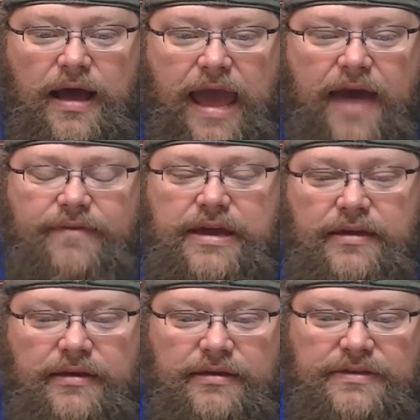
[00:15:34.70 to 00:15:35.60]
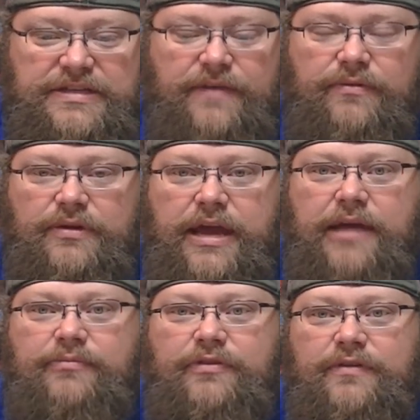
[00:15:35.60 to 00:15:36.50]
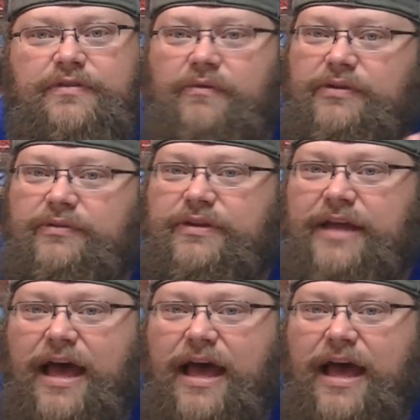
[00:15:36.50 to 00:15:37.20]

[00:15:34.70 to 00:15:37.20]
having several games of several different